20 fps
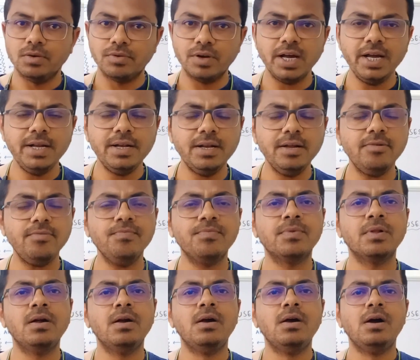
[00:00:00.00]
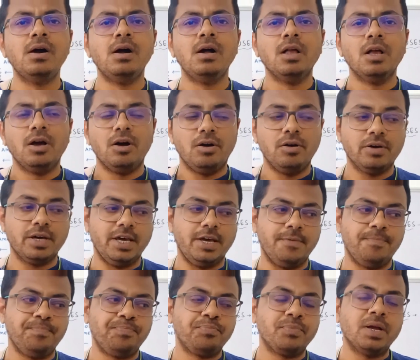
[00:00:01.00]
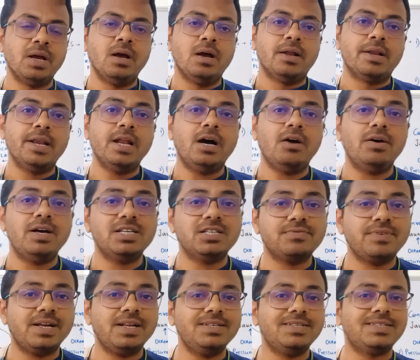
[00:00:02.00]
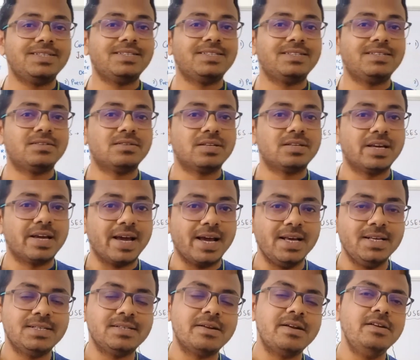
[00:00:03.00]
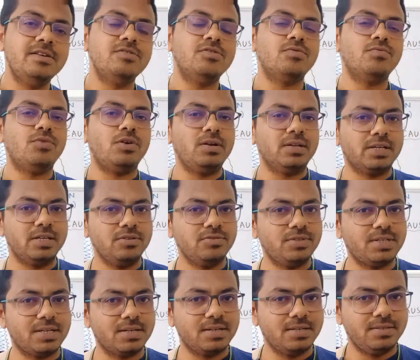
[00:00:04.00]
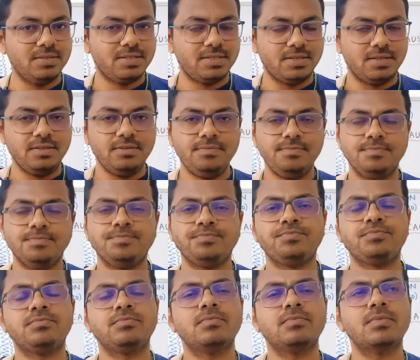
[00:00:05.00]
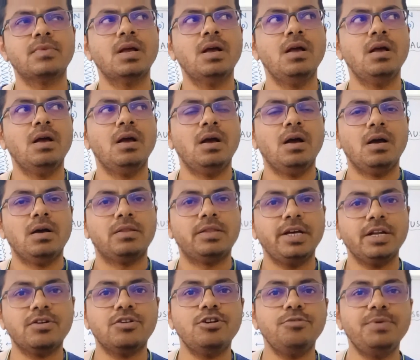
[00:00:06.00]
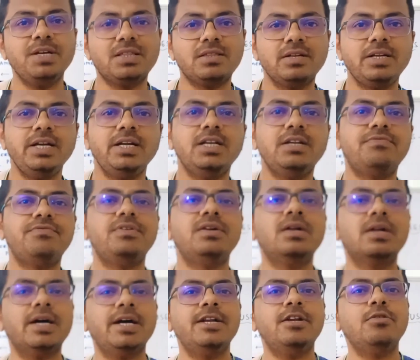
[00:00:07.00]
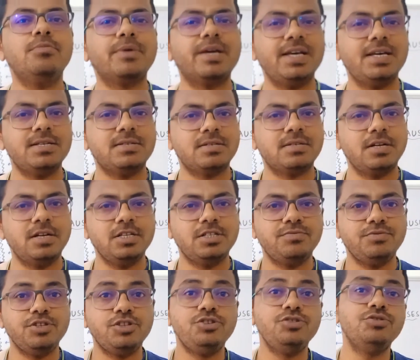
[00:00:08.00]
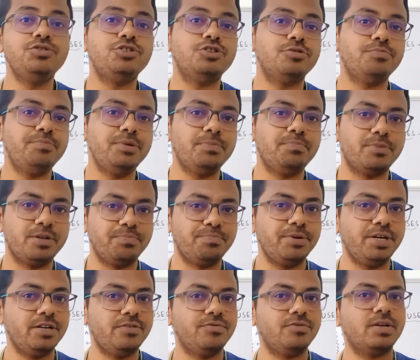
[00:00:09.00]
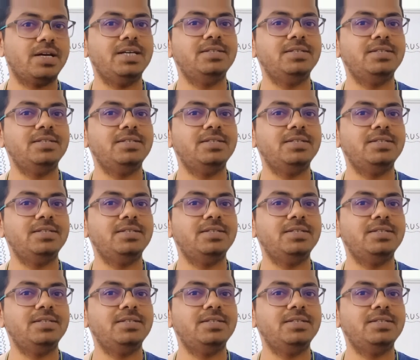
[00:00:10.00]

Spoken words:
Right? Okay. Now, as far as case studies on volcanoes are concerned, there could be three different kind of case studies which you should be prepared for